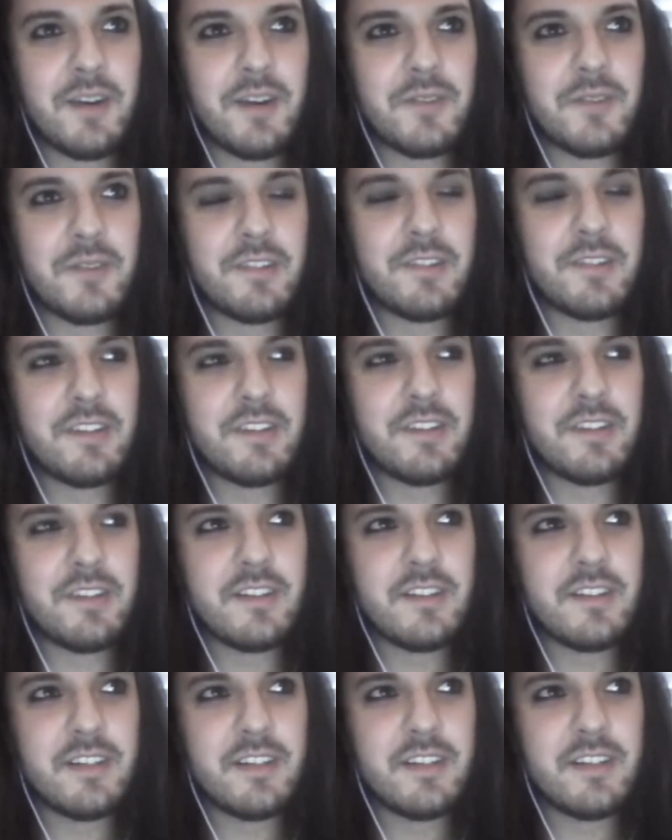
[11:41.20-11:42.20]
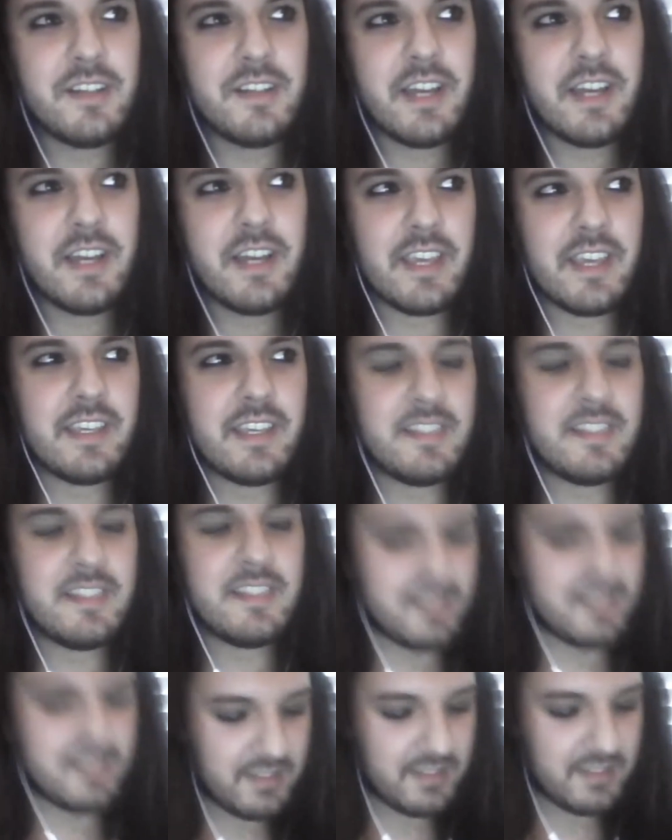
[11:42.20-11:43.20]
Well, I, I
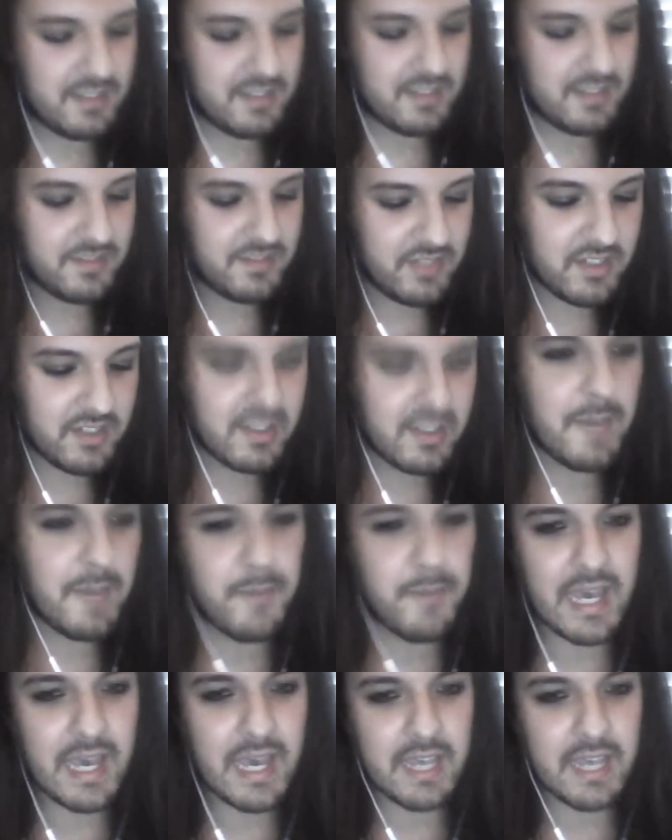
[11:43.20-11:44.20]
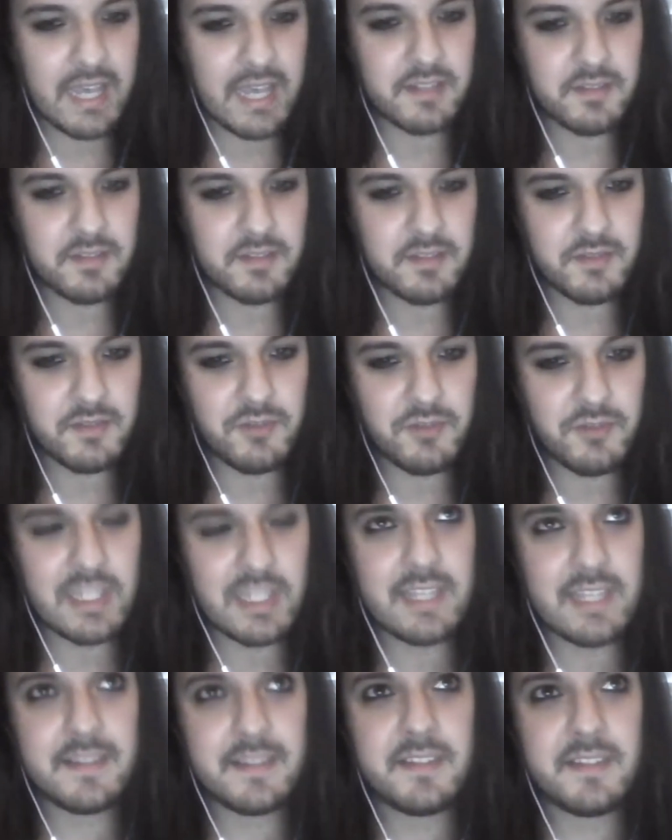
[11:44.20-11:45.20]
guess it's, it's really not that bad. It's,
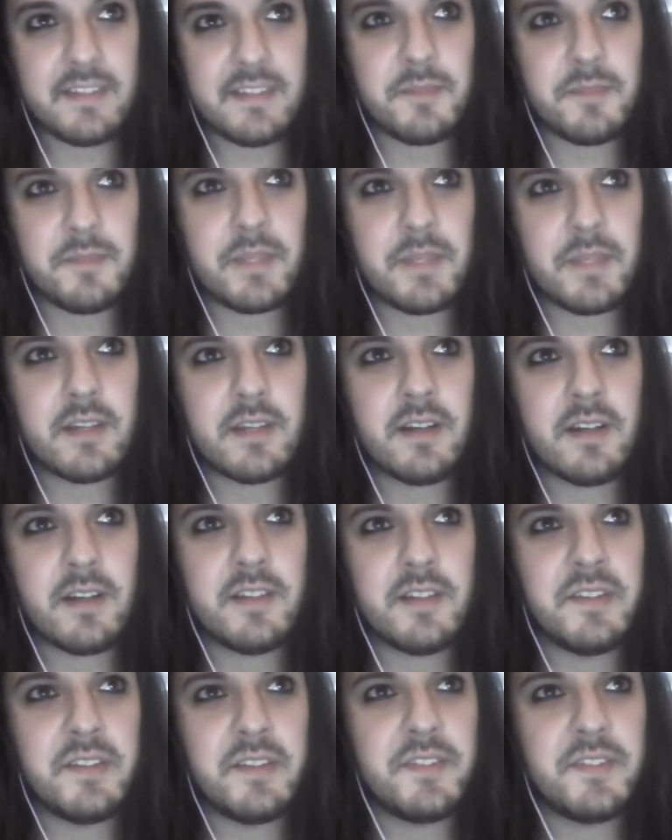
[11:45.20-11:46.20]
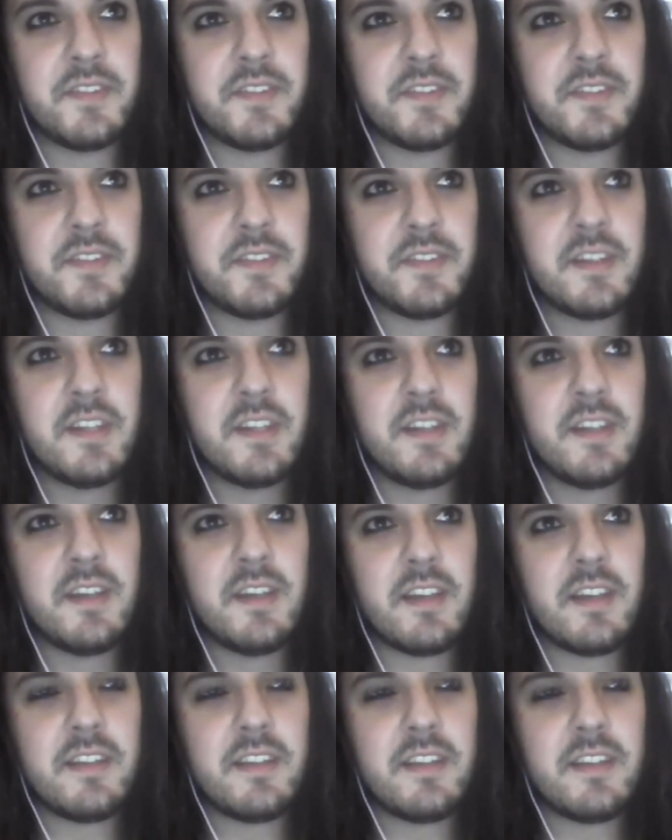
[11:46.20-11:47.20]
really, it isn't, because
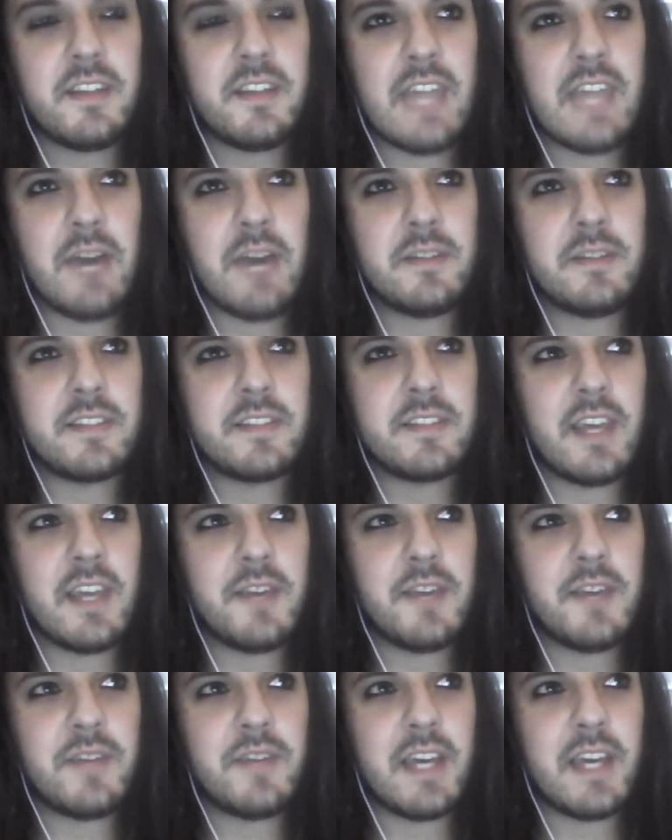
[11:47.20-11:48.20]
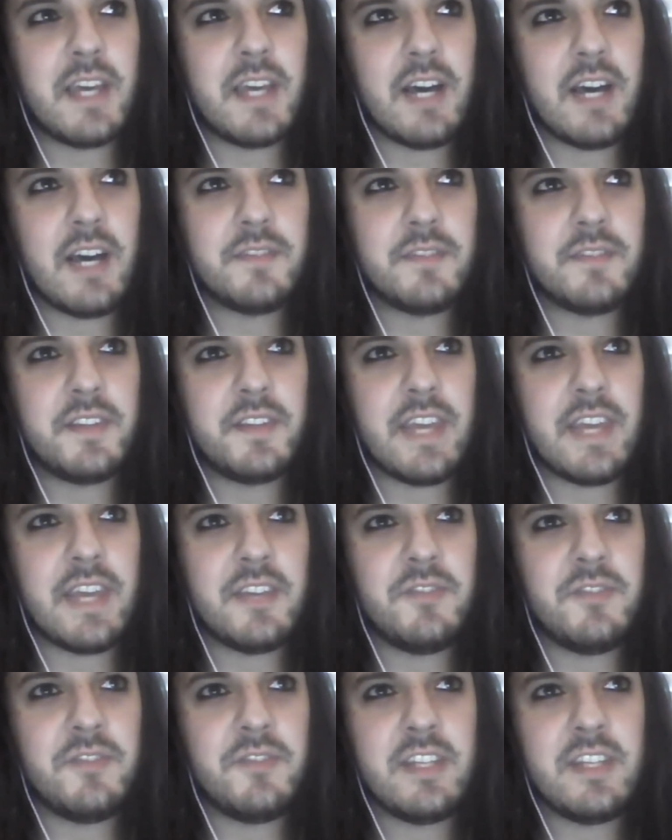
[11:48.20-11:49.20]
now it's kind of like after
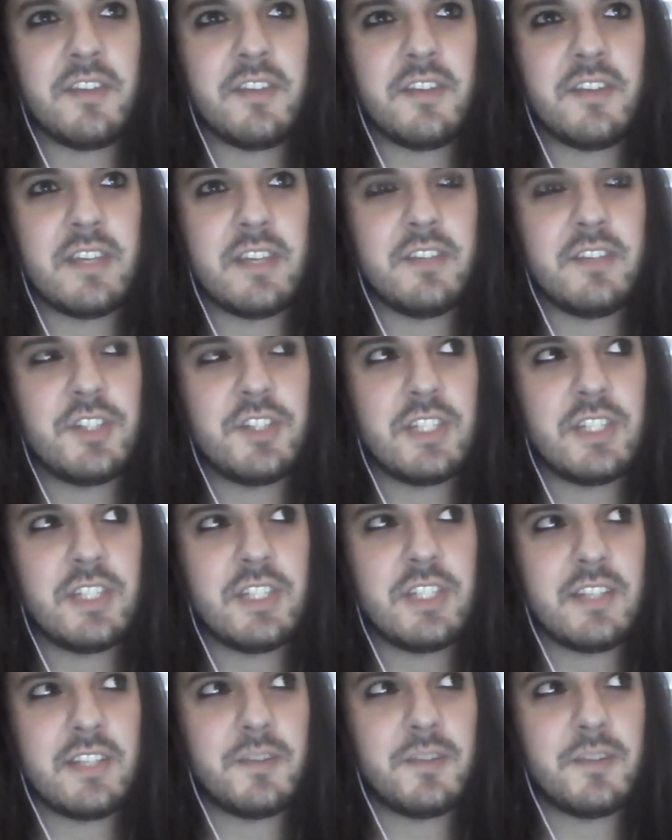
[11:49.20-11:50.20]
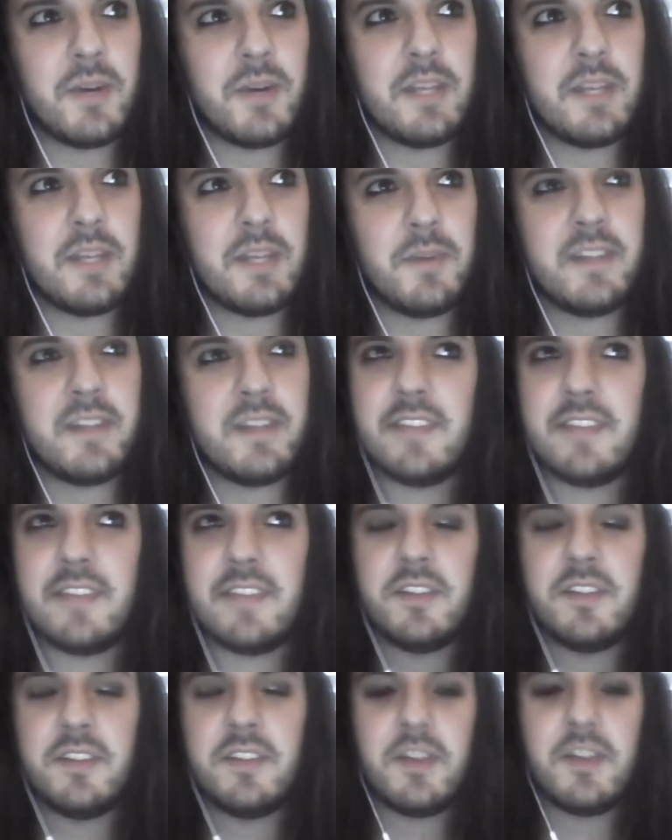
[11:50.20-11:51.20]
that, you really don't give a shit to what anybody
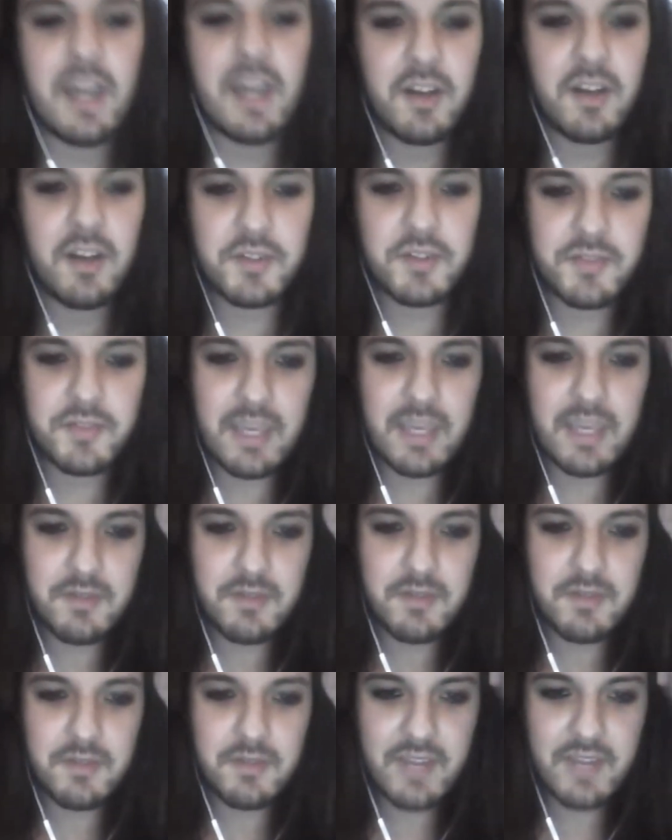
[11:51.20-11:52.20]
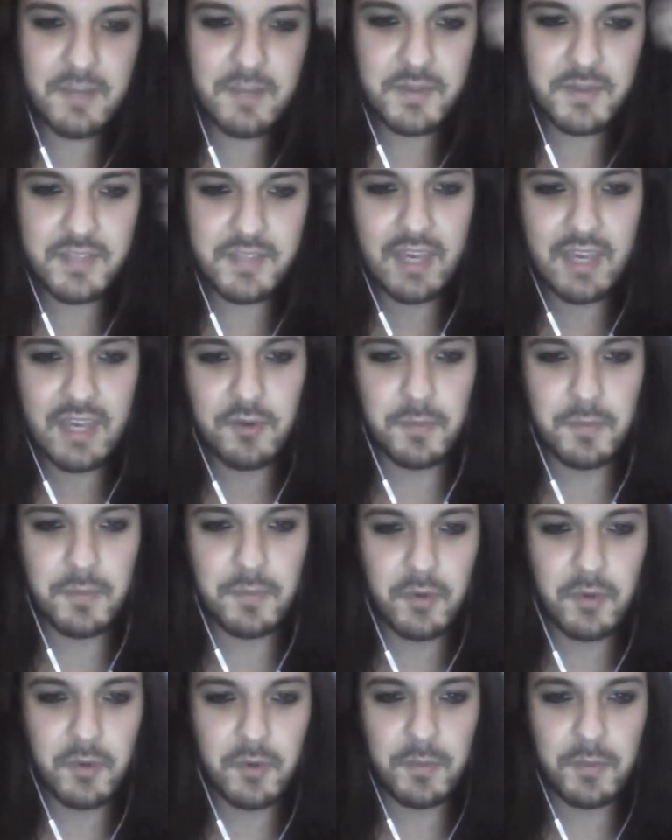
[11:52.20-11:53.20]
says. You know how a lot of game developers get
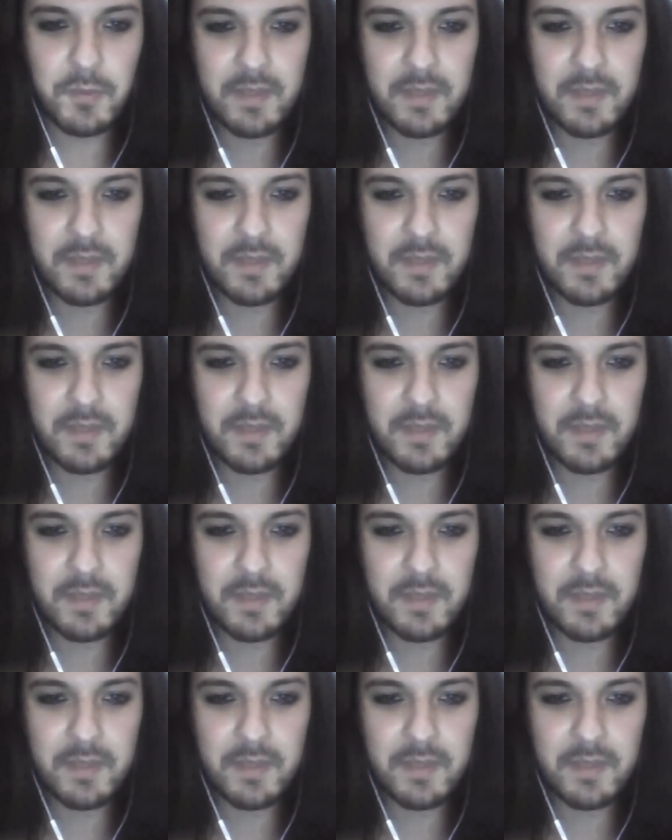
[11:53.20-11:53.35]
all, all